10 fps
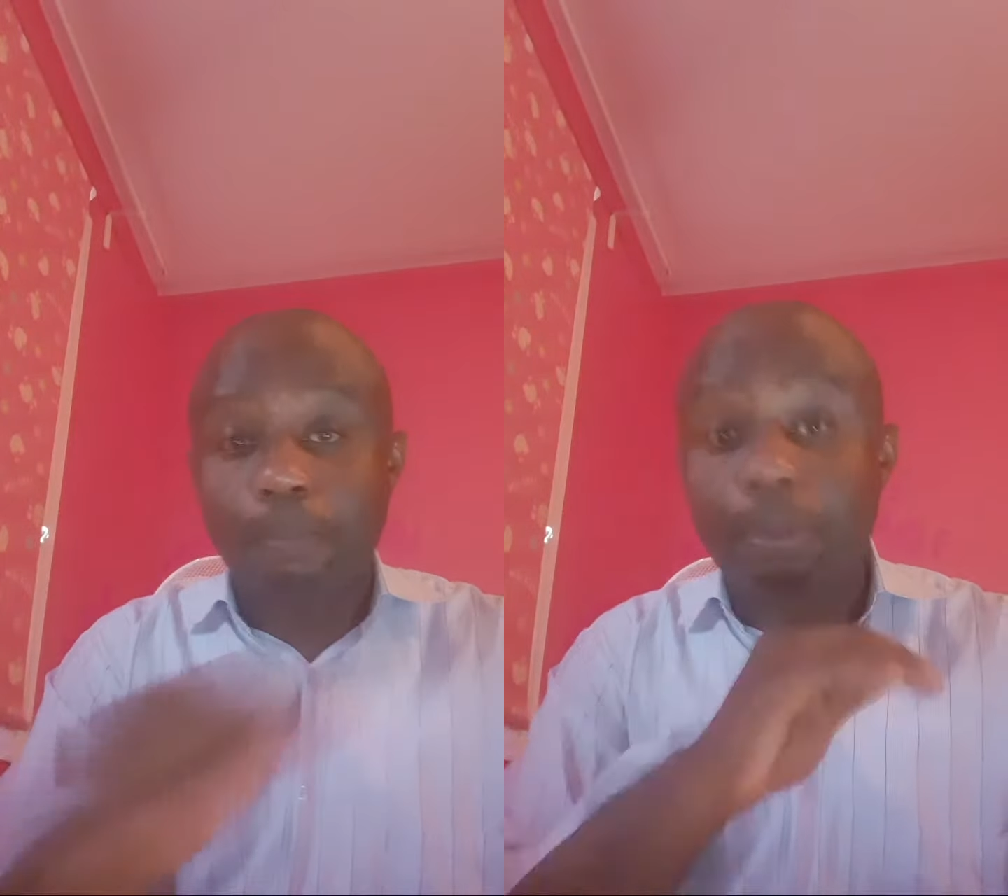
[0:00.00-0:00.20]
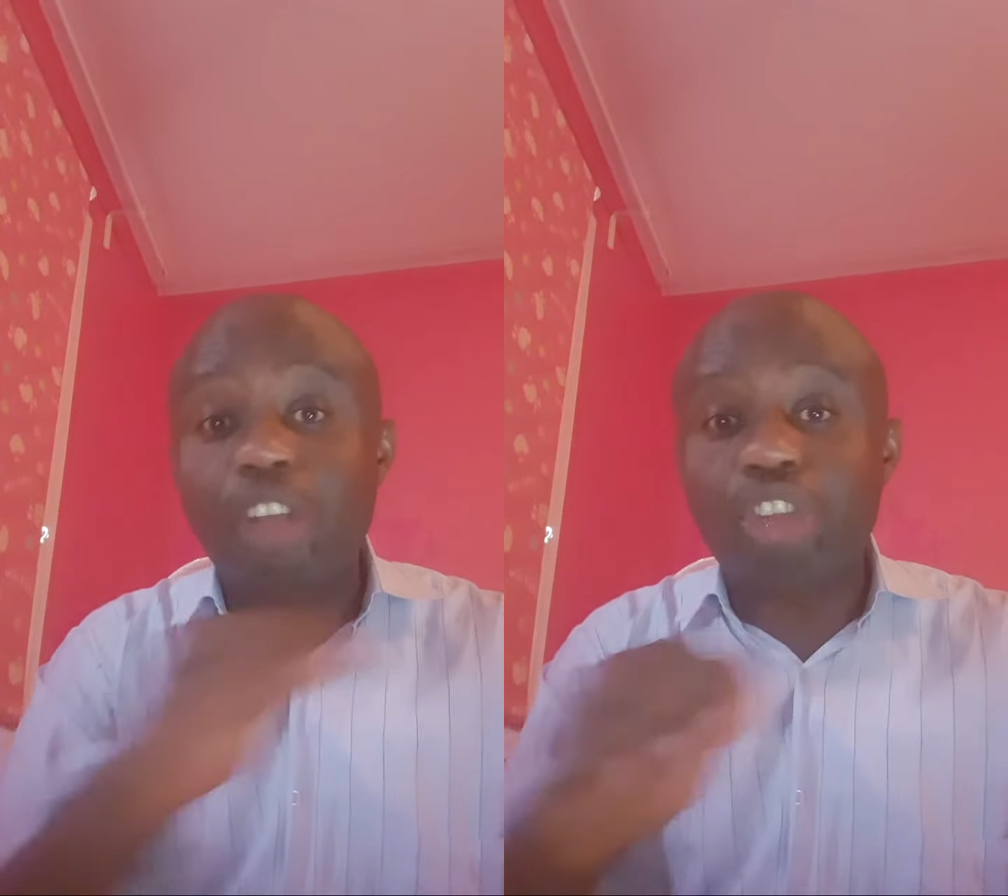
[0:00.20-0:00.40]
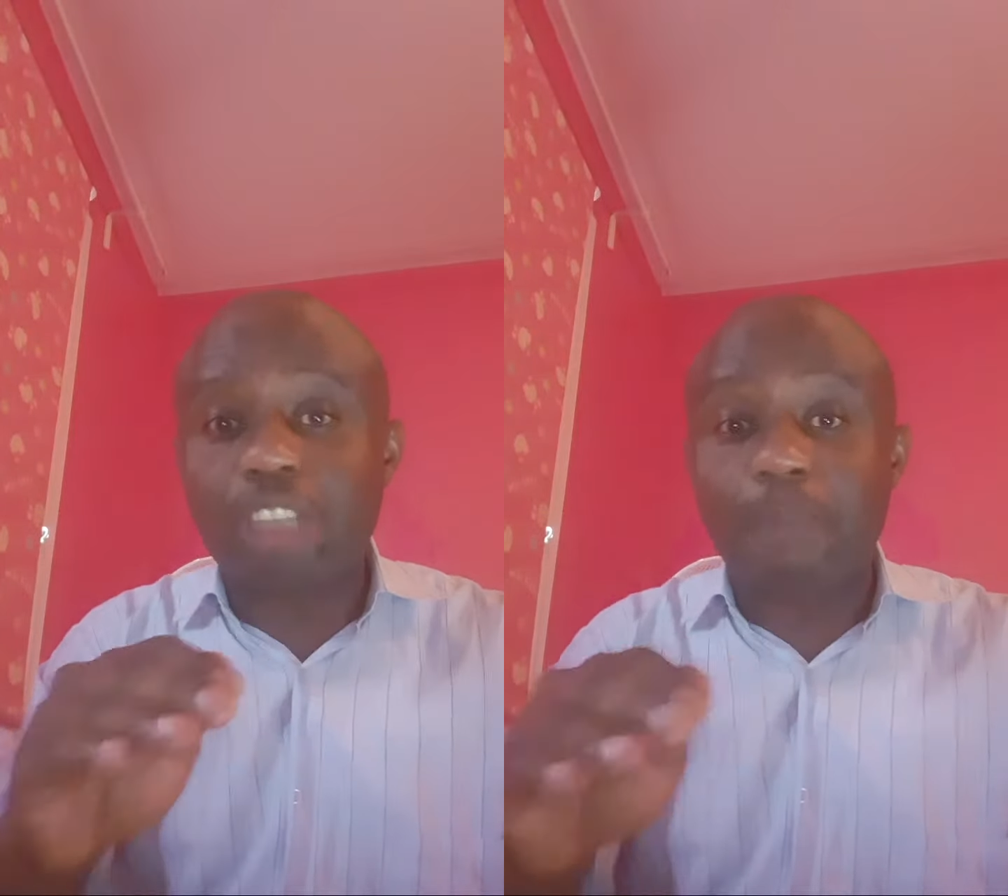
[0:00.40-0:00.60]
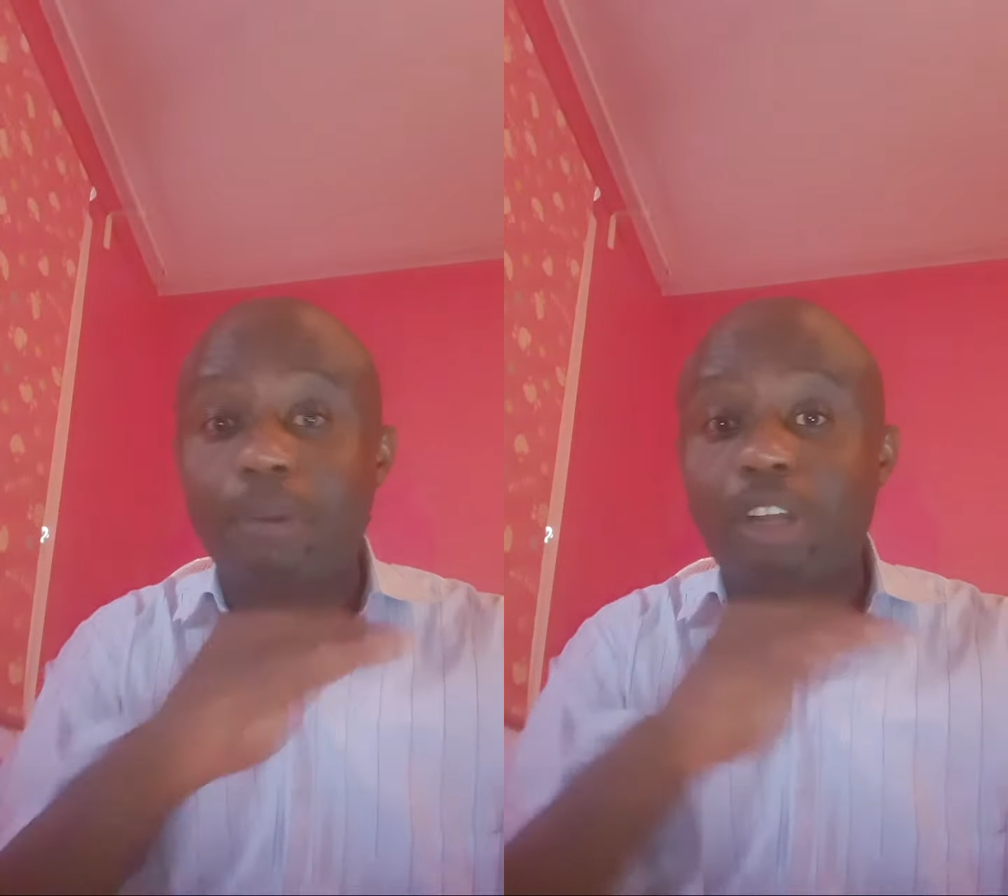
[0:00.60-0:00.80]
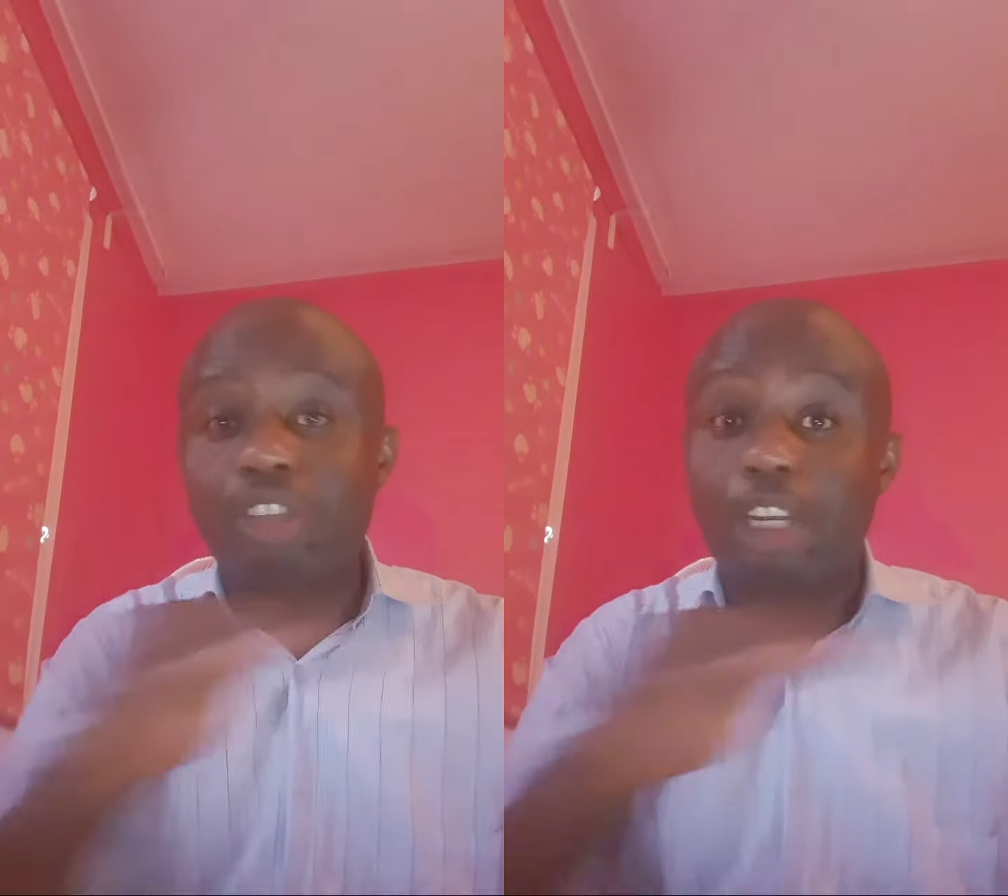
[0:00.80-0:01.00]

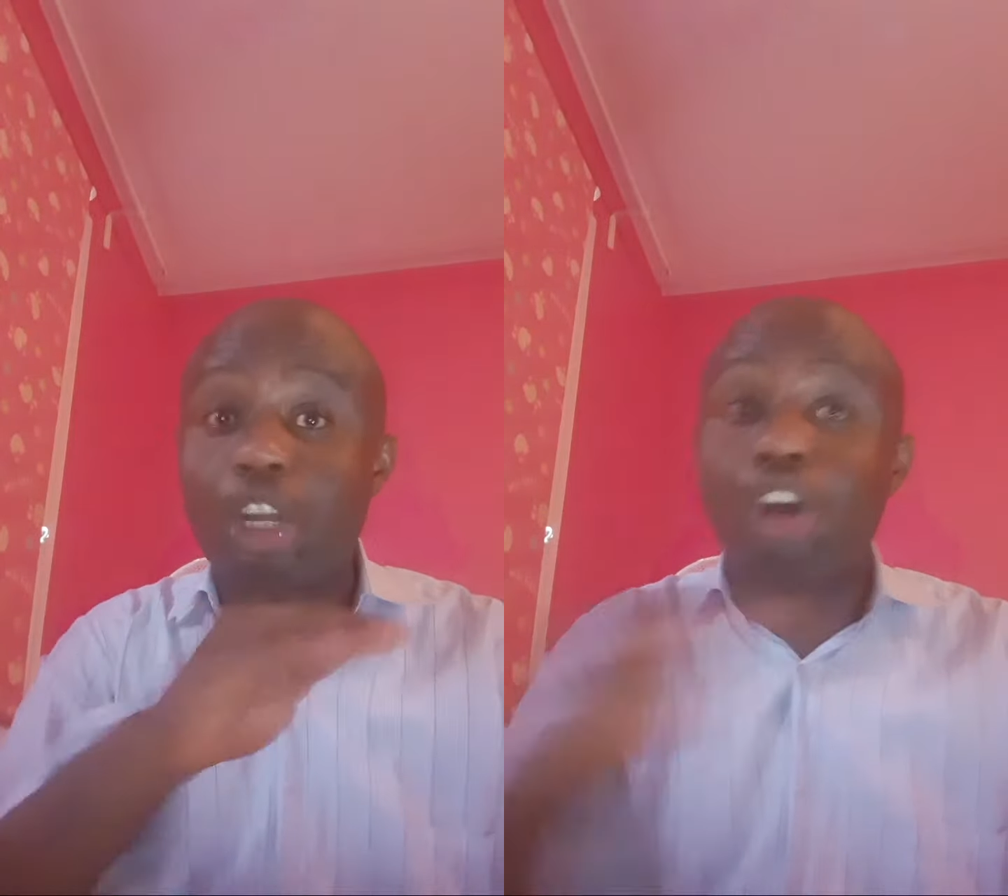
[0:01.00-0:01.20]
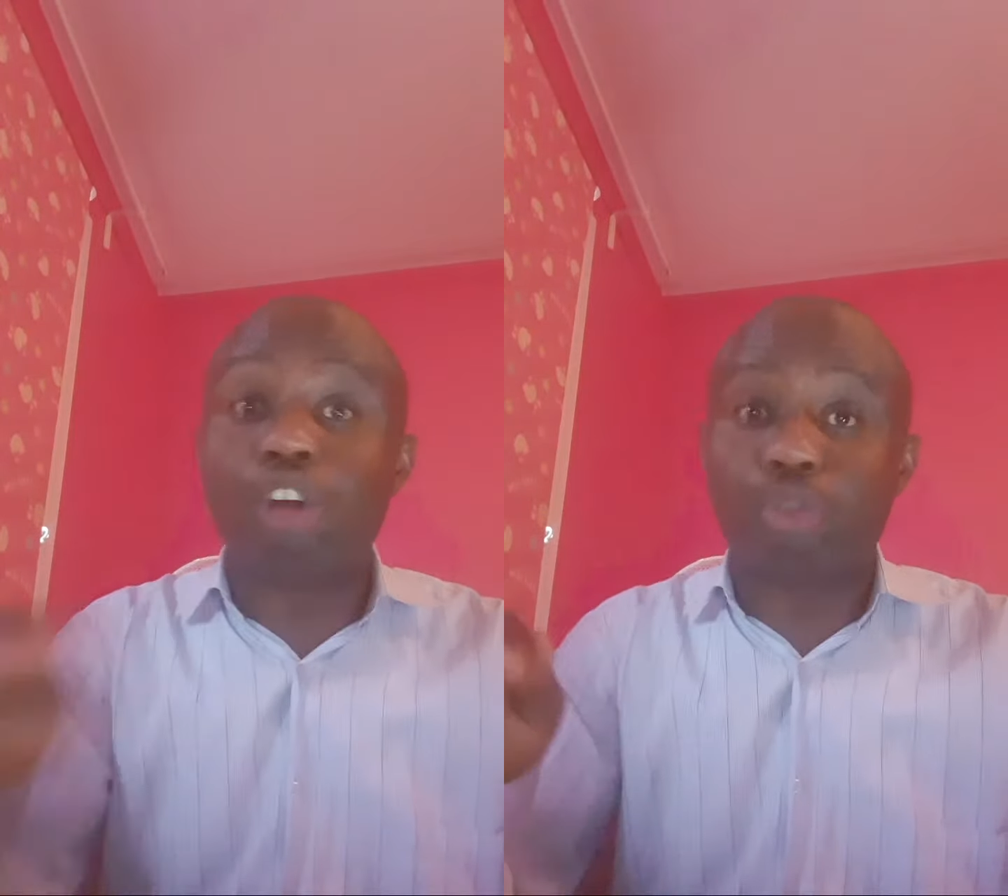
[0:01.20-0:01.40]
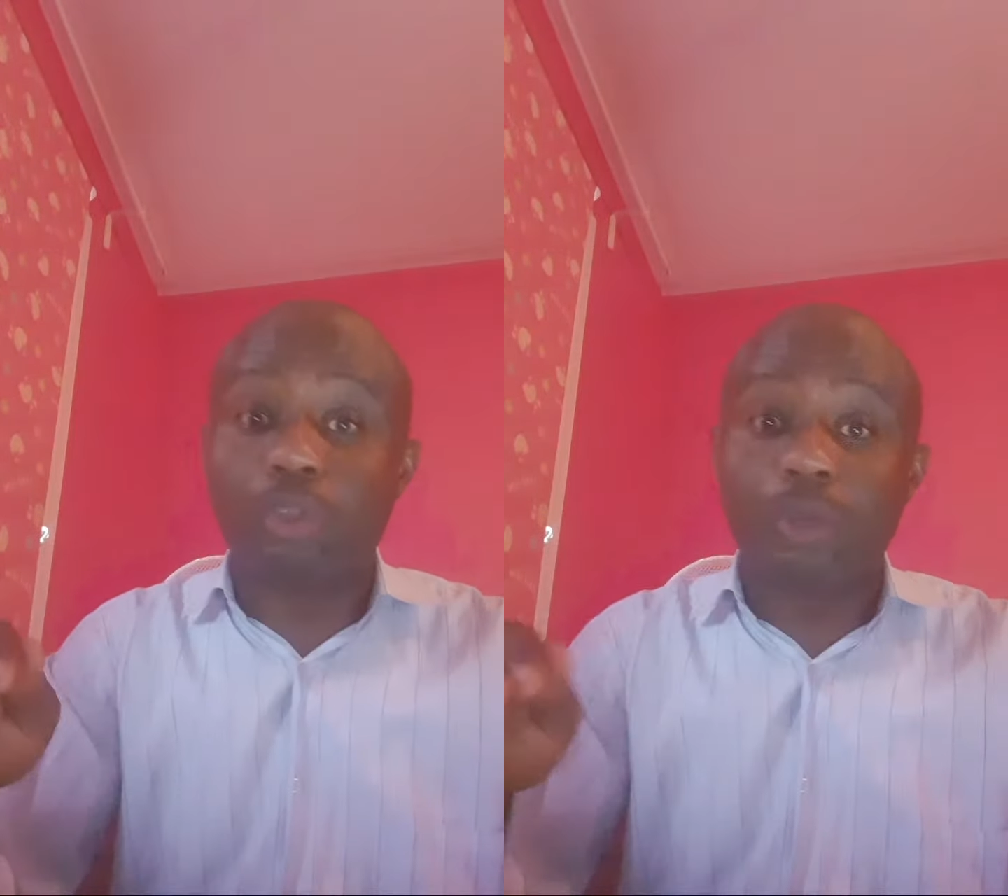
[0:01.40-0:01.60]
bloodshed all through the